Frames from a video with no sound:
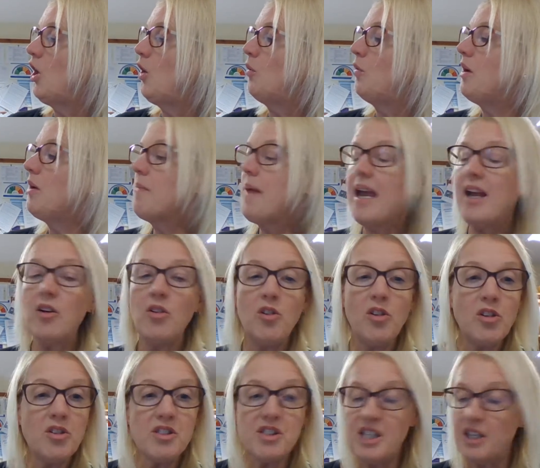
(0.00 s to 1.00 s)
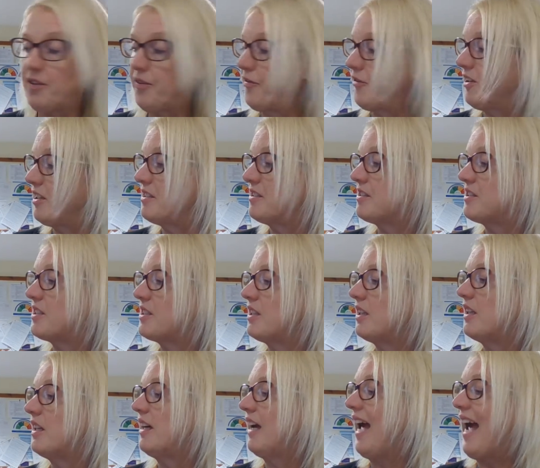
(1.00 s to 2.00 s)
We may all look different,
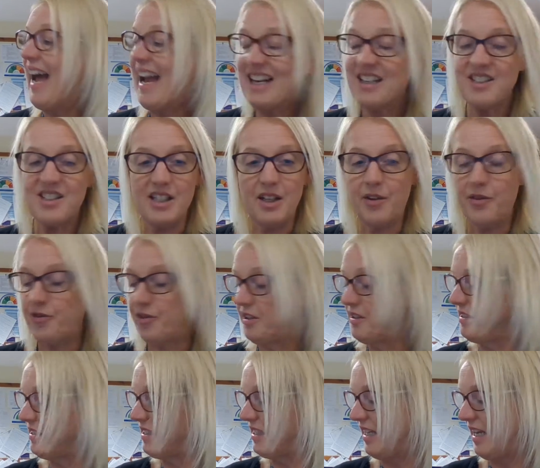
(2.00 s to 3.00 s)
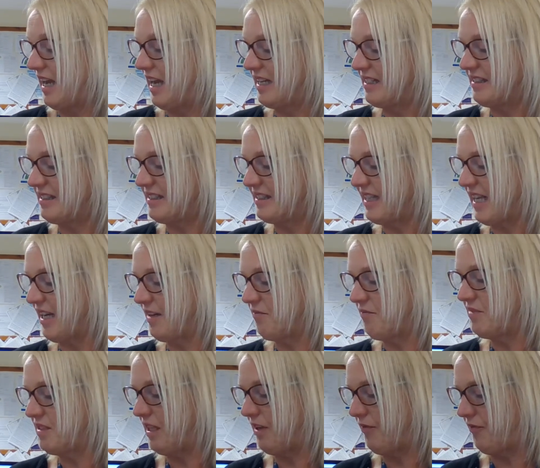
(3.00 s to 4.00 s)
act different, and
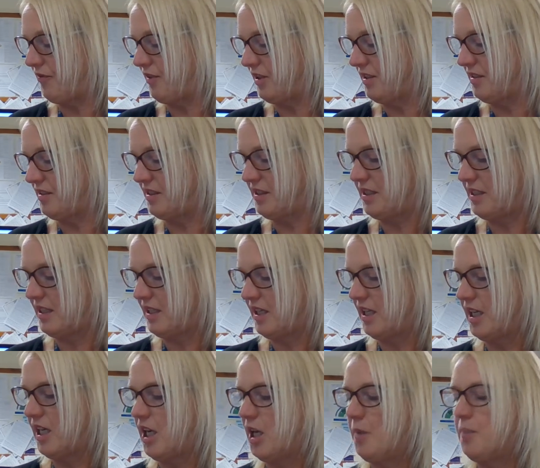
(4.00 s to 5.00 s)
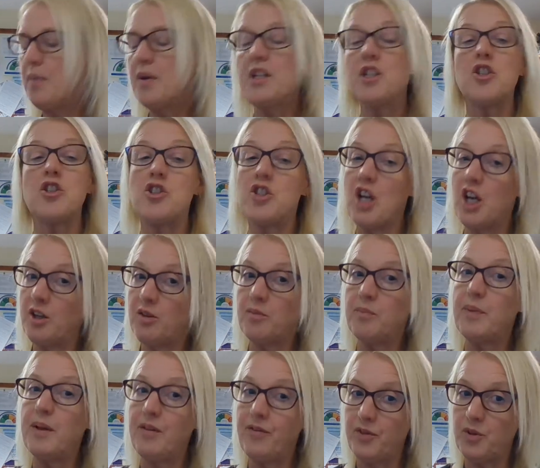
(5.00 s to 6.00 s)
sound different, but don't
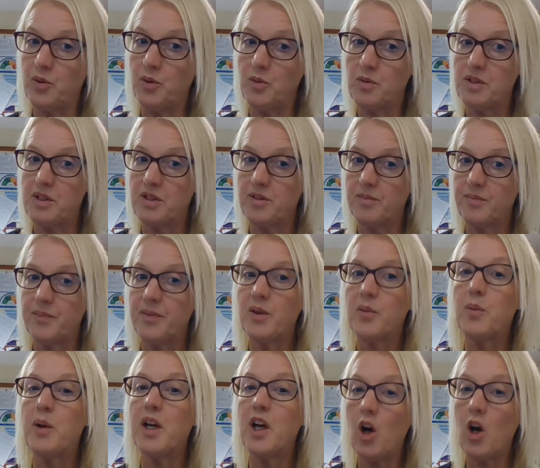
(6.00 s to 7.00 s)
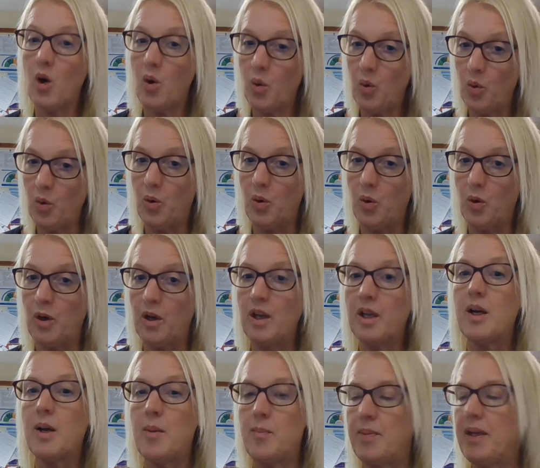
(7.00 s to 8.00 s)
be fooled. We are all
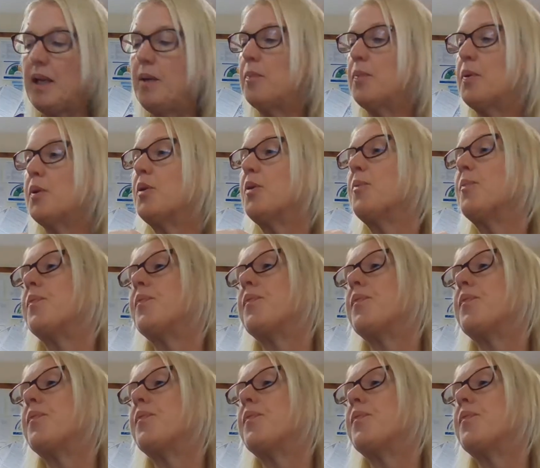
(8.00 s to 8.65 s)
people.